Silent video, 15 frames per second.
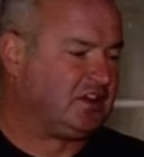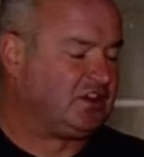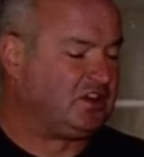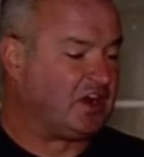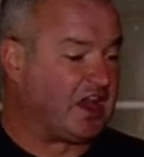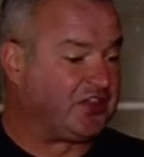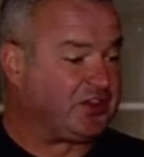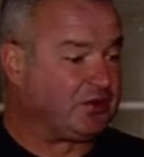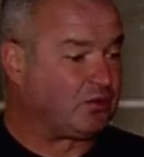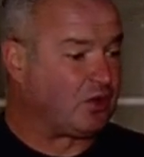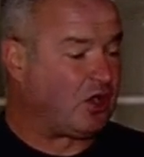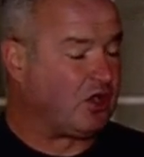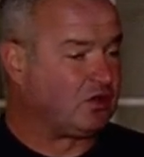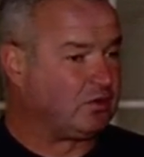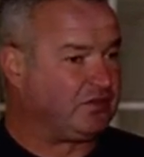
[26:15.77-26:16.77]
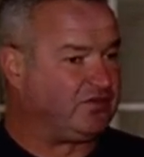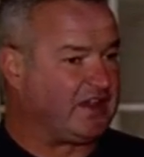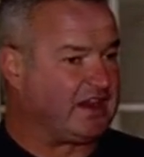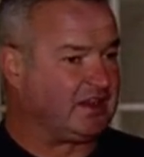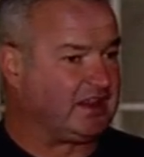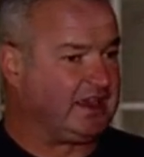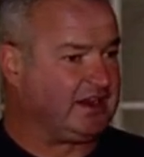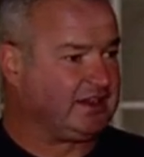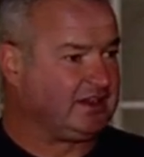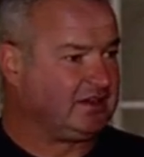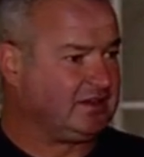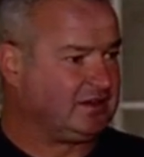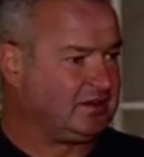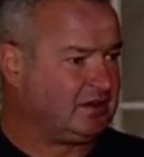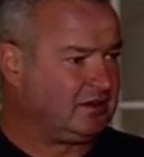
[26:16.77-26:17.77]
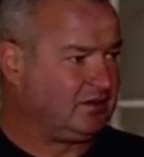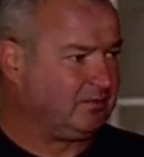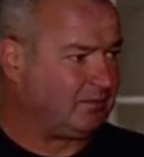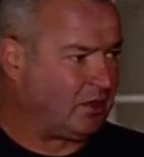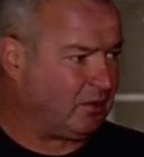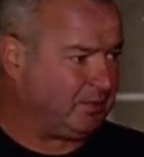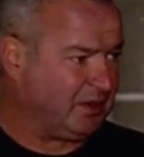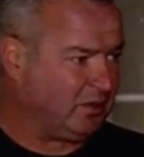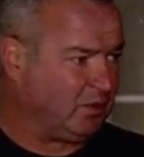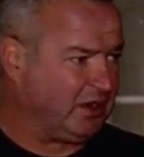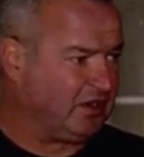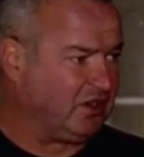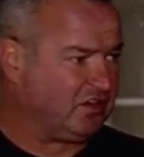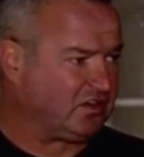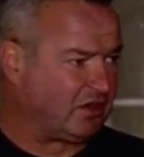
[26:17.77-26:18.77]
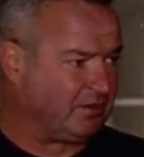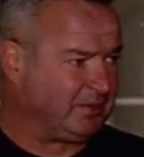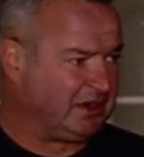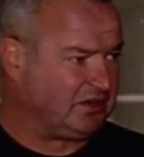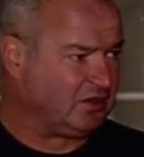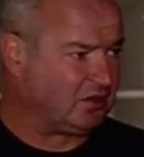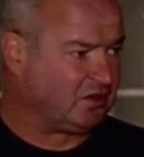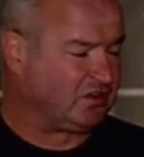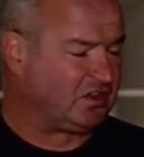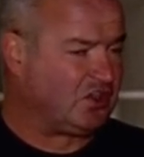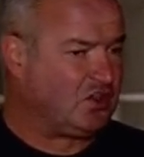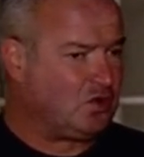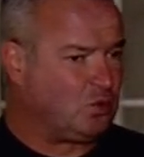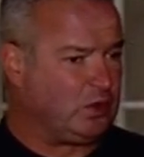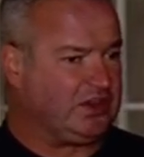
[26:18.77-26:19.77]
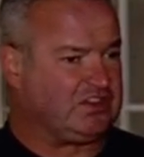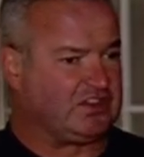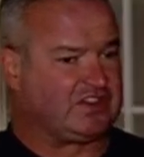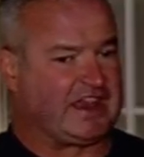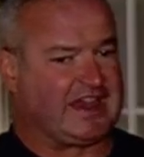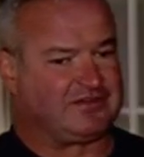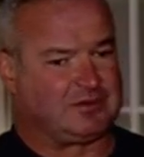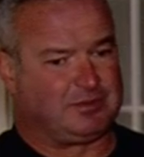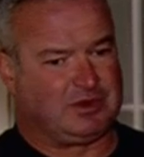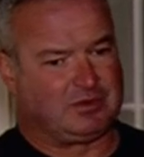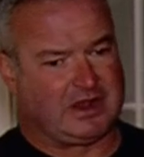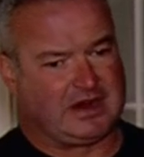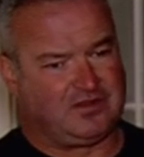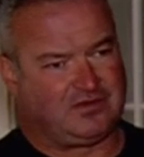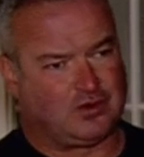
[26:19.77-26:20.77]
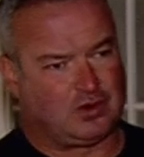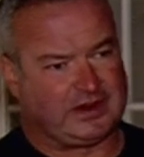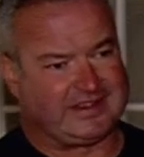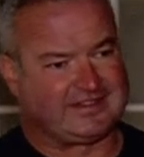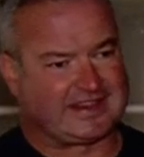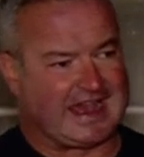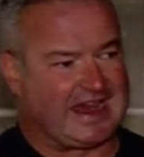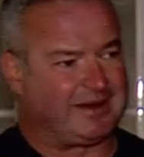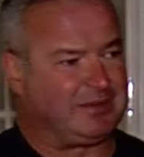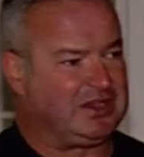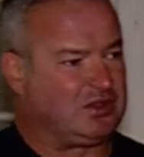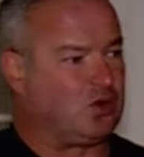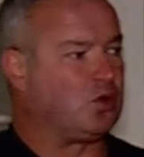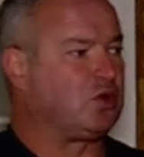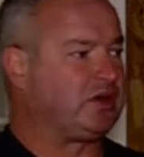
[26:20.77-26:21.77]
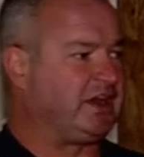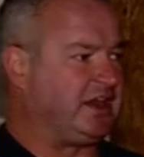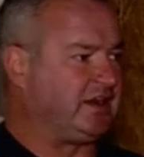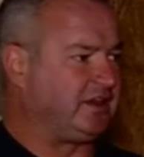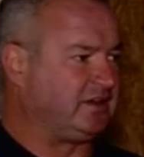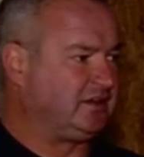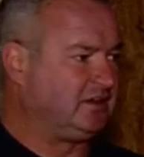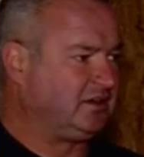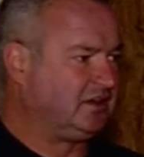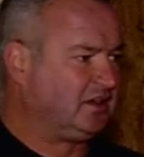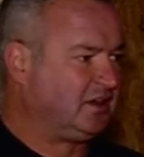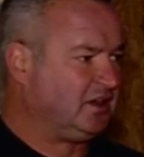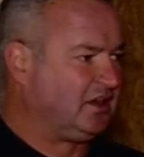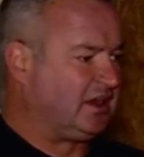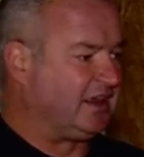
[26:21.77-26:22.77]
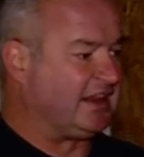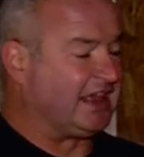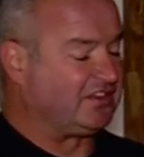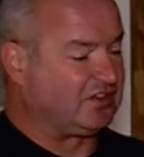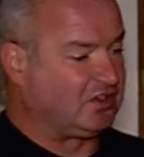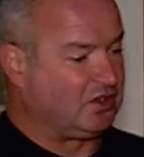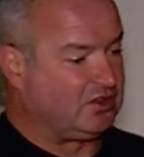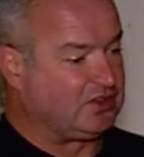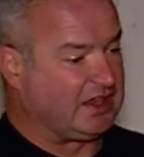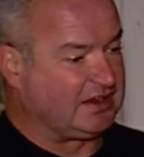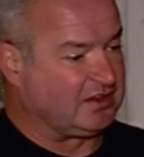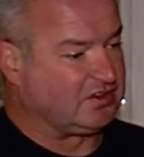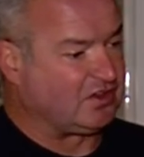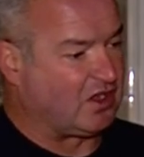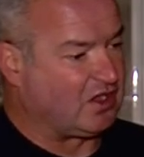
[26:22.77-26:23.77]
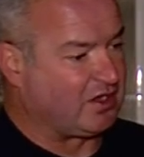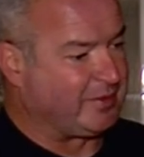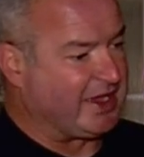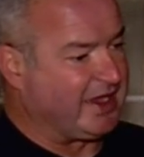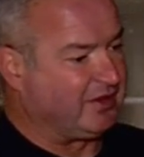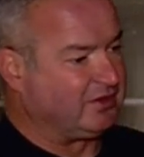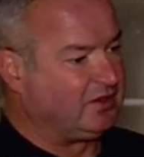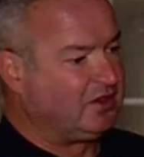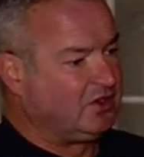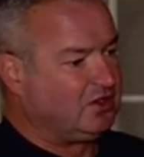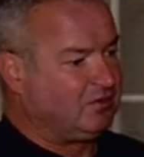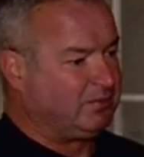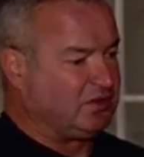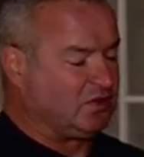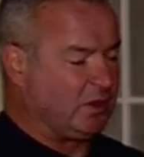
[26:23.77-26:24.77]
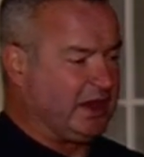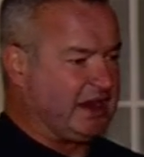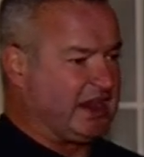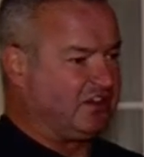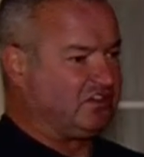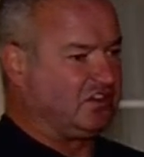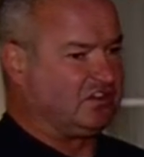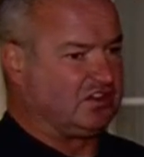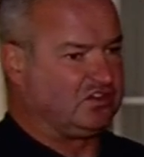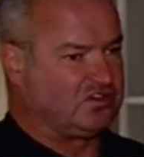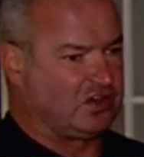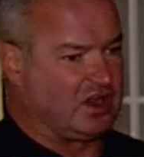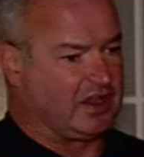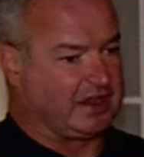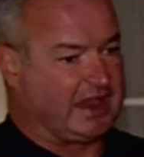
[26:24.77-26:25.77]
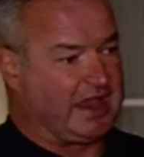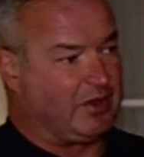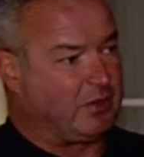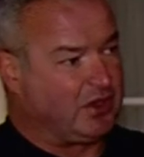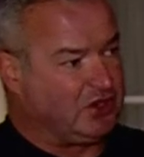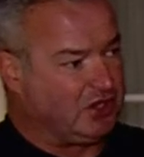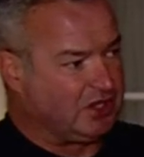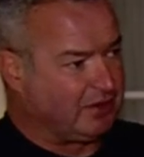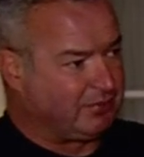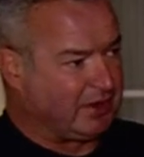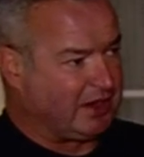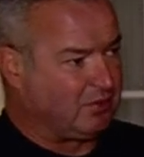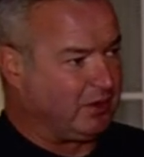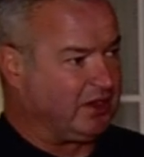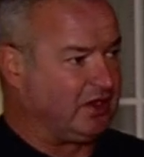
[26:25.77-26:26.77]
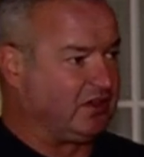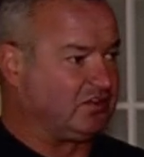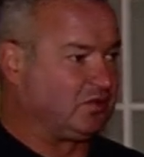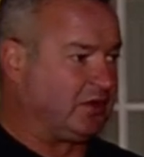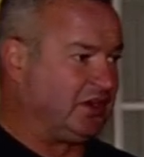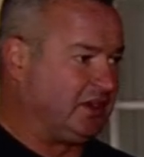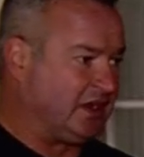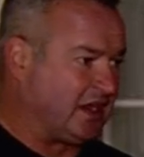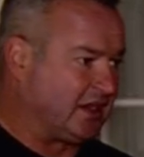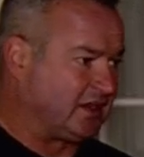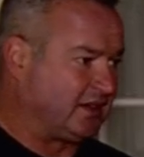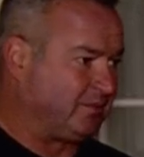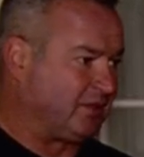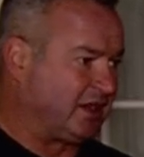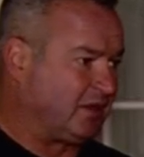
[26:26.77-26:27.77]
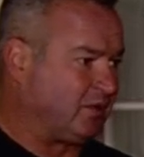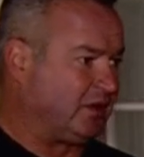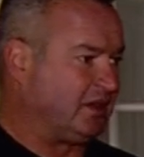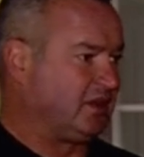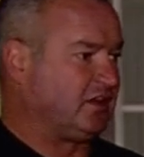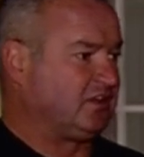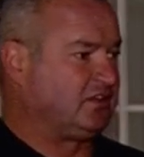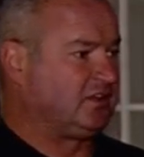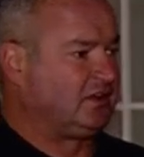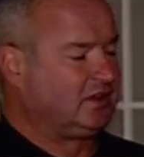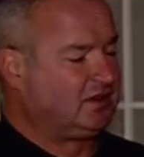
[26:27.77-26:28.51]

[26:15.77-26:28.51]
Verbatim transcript: Nothing wrong with ventilating, opening windows, opening doors. We just have to be ready for it. It's got to be coordinated. And that's a good thing to talk about between engines and truck. Hey, when are you going to break windows? When are you not going to break windows?